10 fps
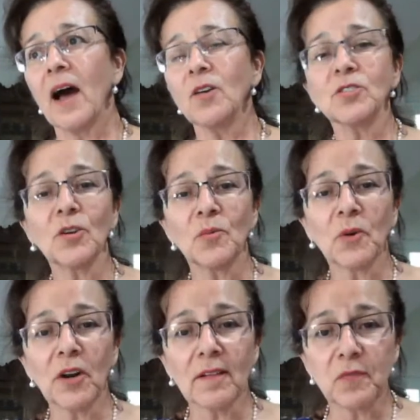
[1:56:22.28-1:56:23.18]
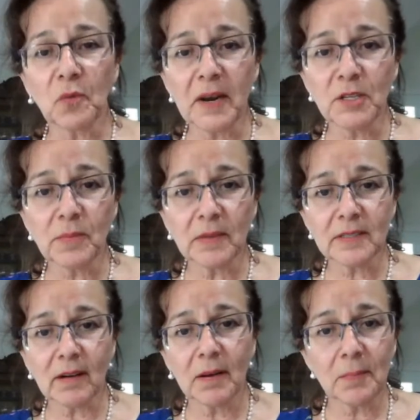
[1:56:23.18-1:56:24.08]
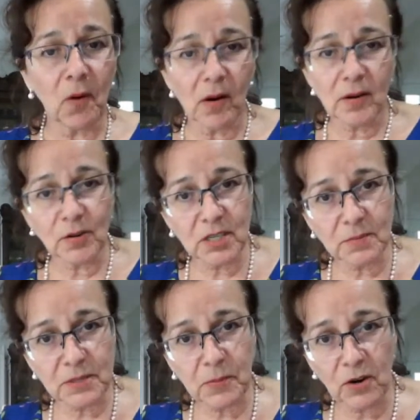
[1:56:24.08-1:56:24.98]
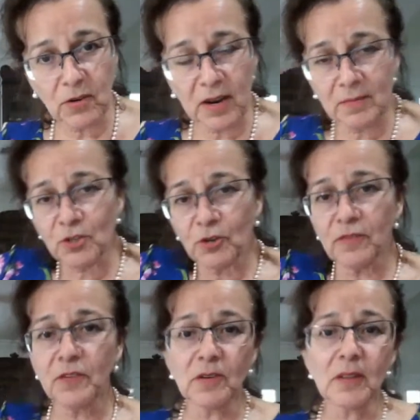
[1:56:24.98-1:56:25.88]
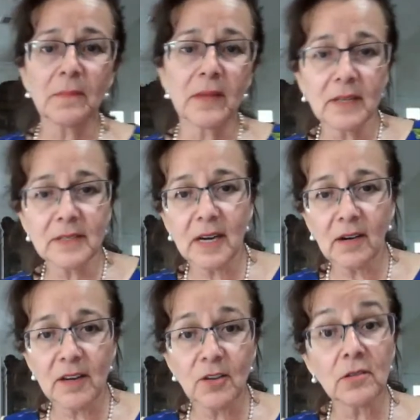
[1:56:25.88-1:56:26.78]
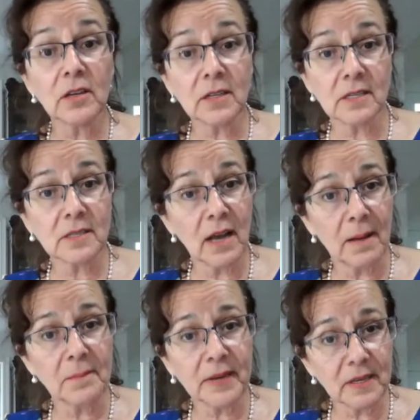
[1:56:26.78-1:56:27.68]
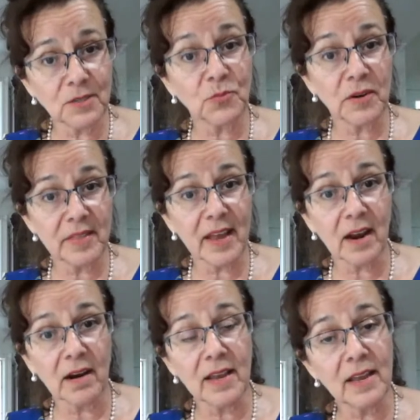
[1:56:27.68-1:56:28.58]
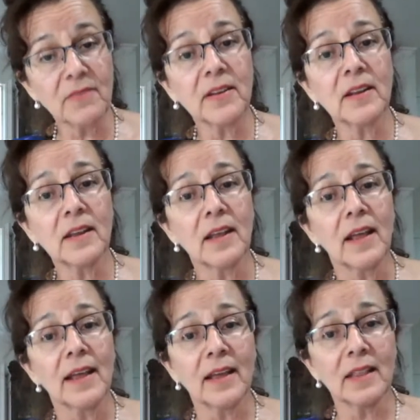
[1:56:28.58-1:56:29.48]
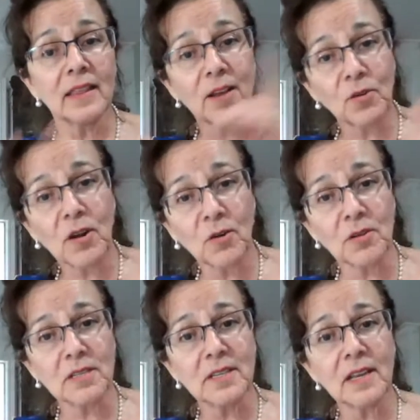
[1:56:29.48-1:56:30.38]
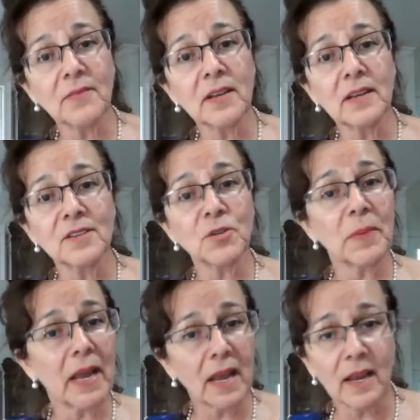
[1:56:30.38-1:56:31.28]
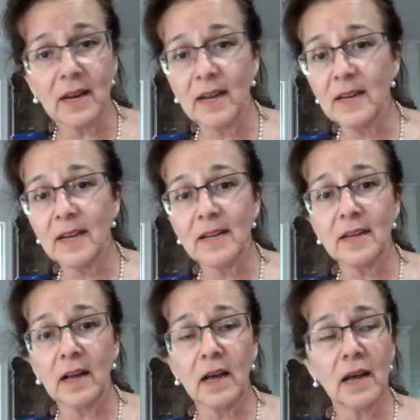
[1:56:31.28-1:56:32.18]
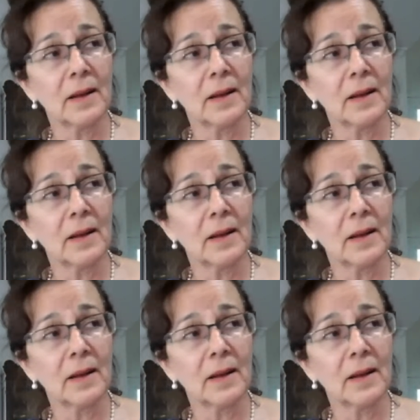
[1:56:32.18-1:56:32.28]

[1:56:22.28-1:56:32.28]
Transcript: also work a 4-H military partnerships program. So if you're in the military, you look us up because we're there, even in the Oconus, even in Japan. And then